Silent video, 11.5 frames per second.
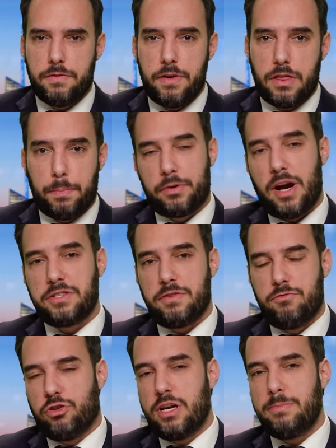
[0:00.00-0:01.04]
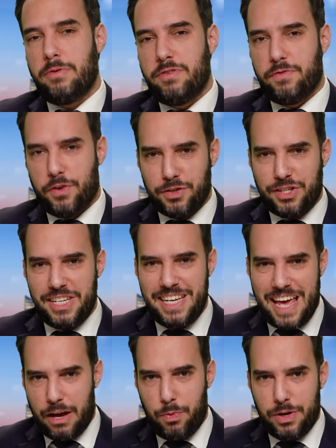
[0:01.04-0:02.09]
to fit the progressive dream of
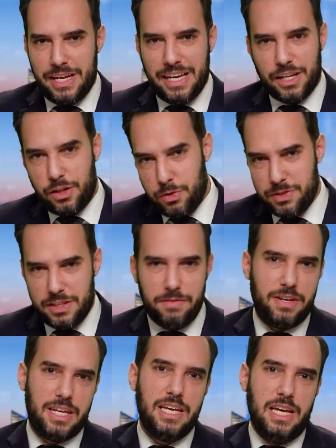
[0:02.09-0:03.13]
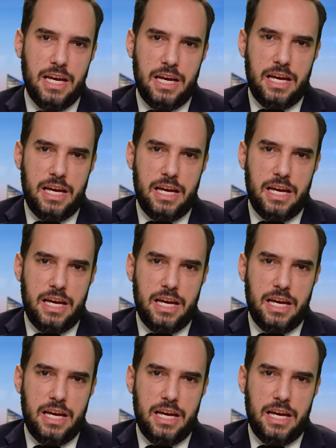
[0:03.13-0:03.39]
diversity, equity, and inclusivity.